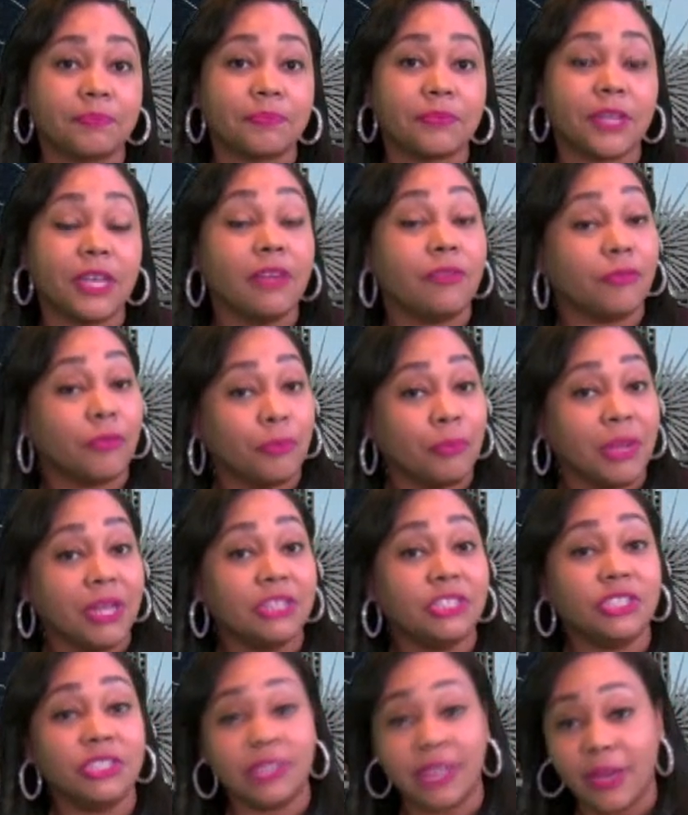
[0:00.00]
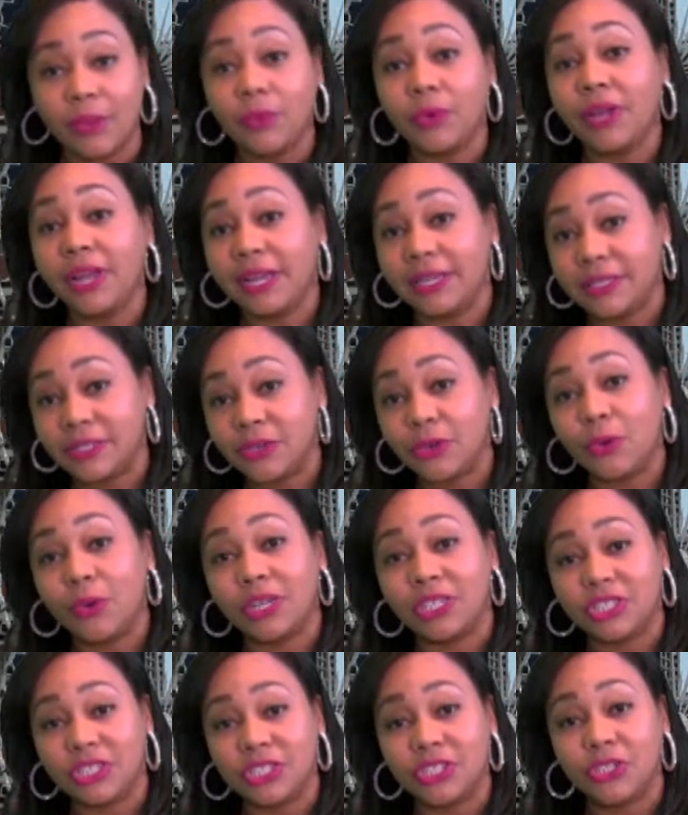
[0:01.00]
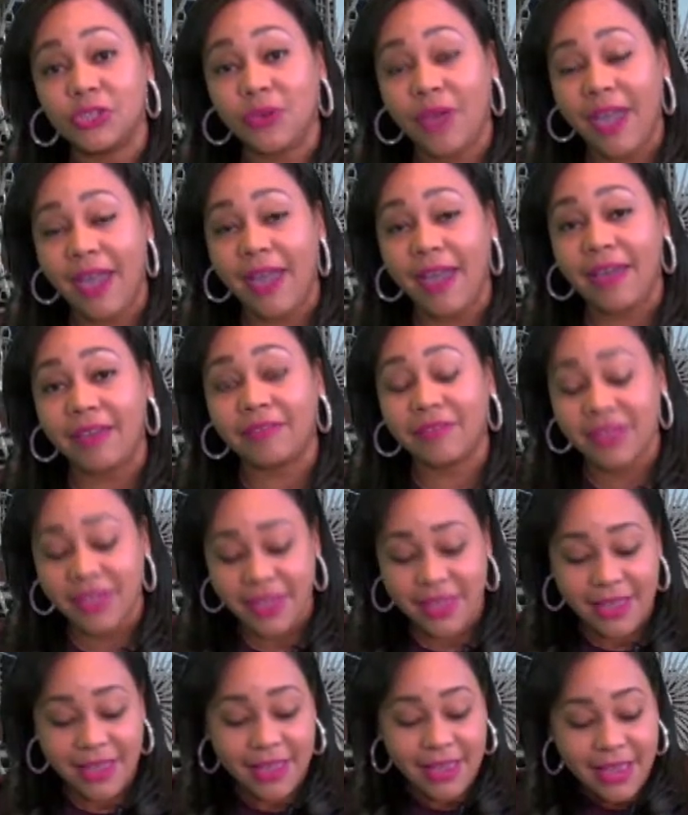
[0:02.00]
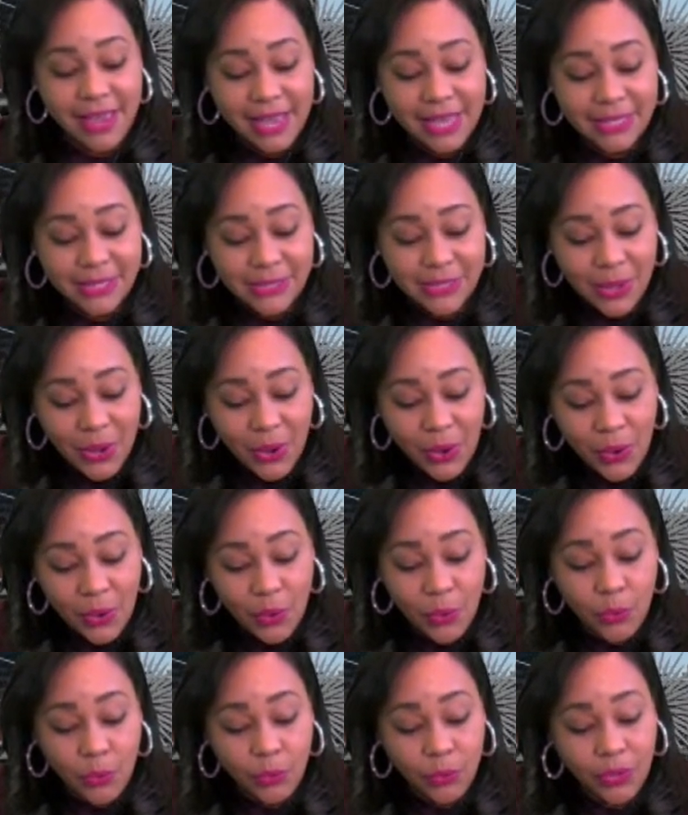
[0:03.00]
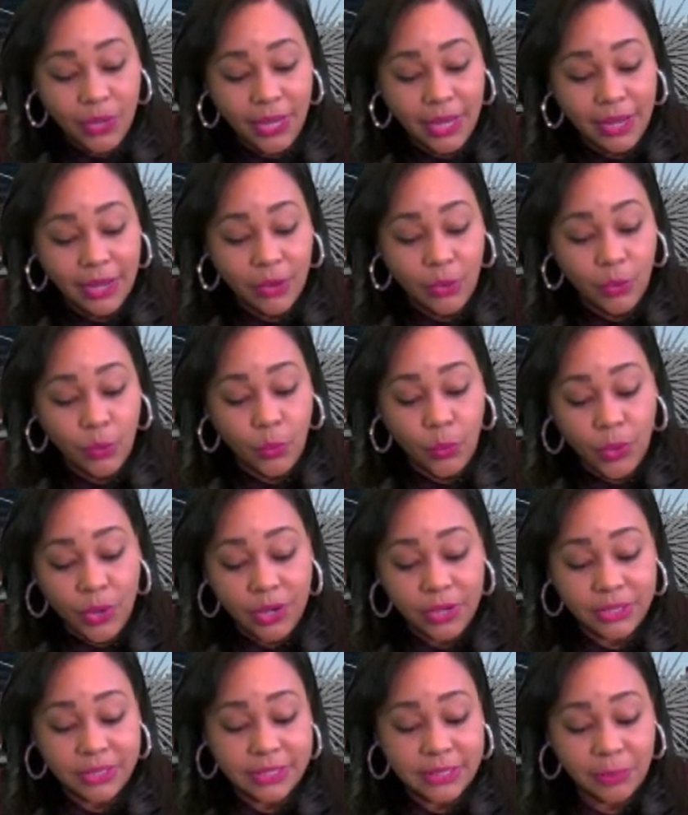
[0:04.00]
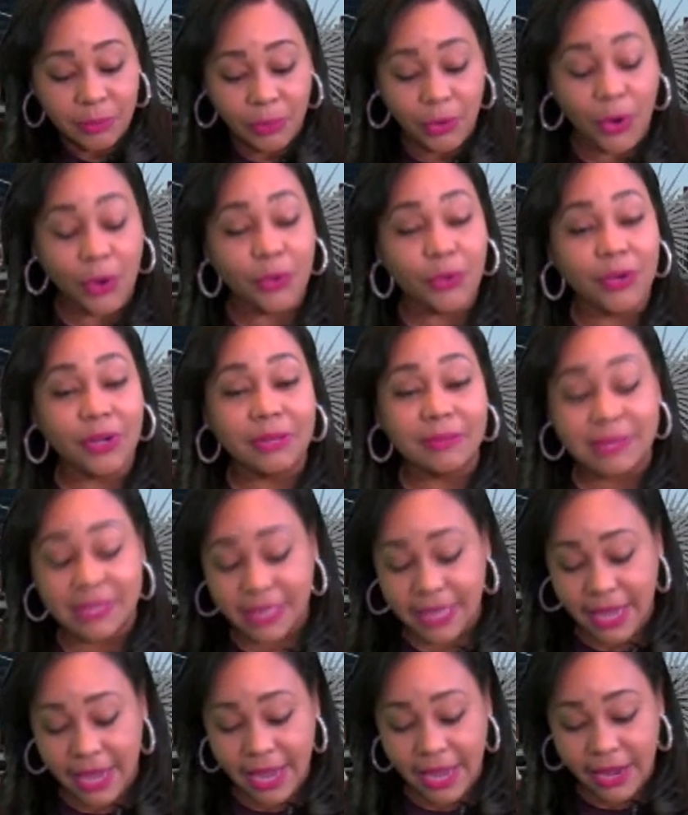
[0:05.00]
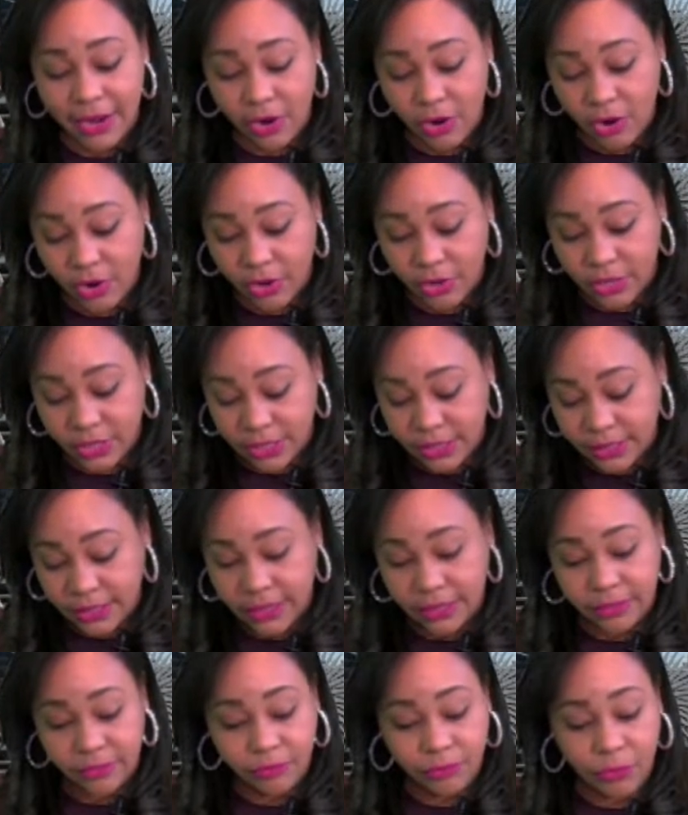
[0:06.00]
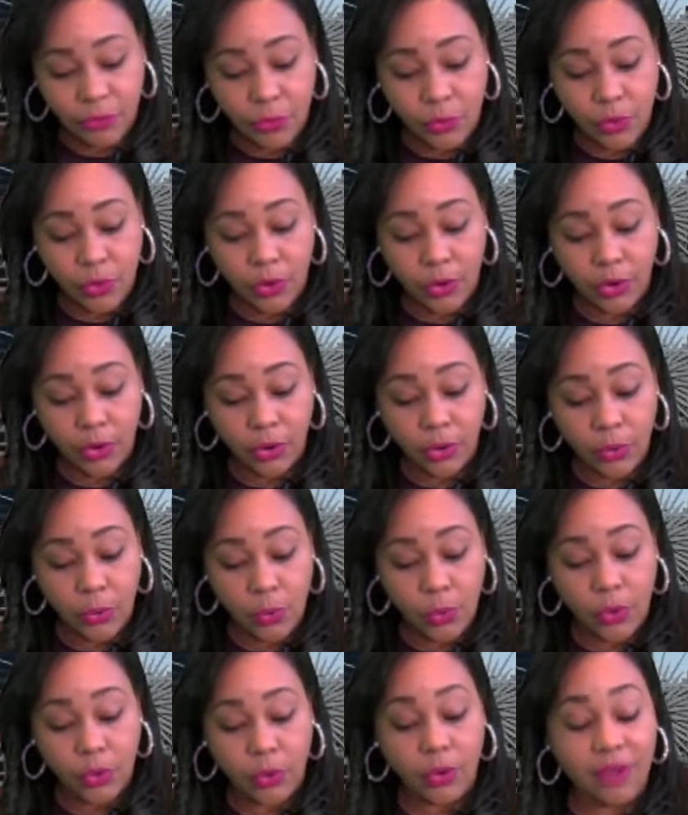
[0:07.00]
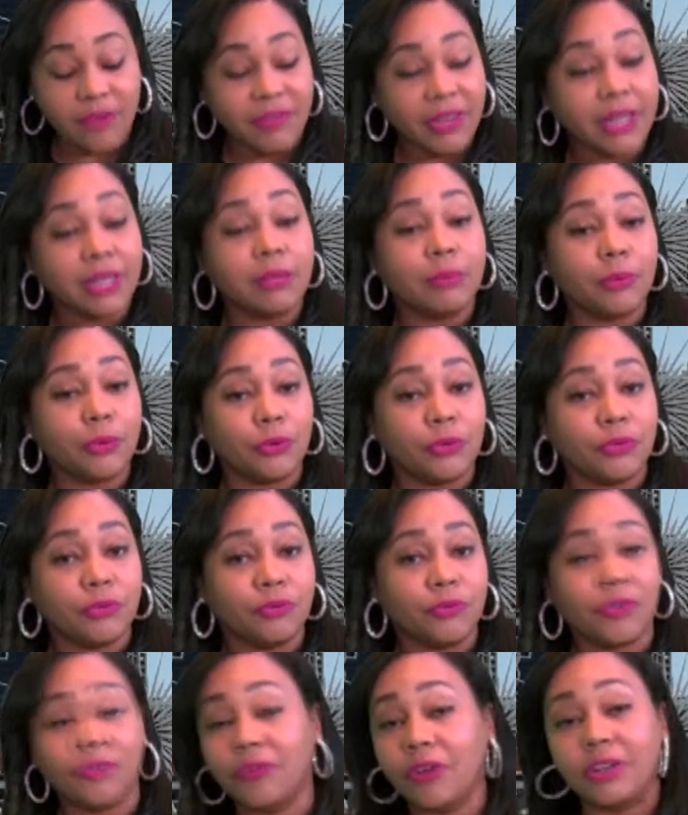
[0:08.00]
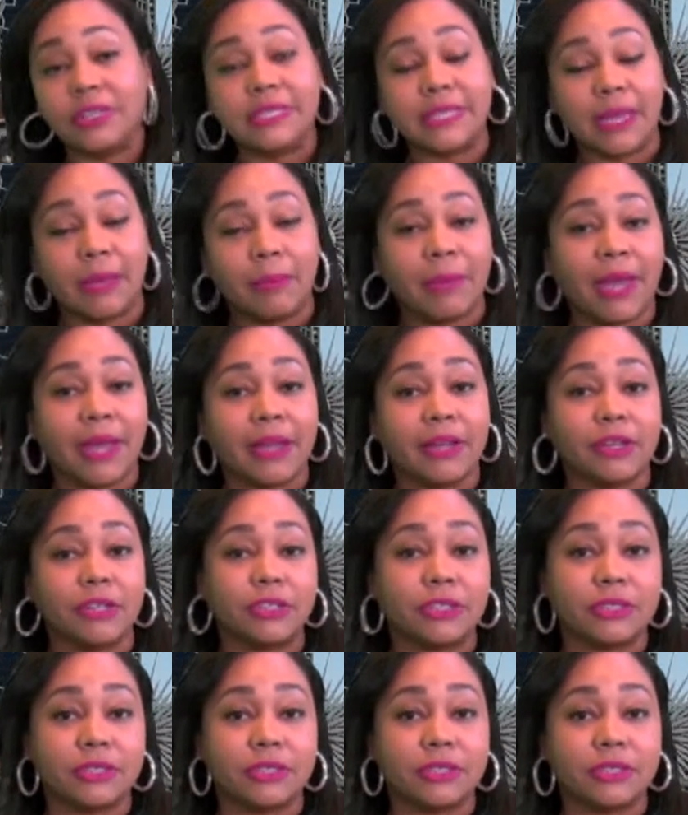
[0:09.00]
information that will answer questions you have. And so, what are some programs that are good for or available for first-time buyers?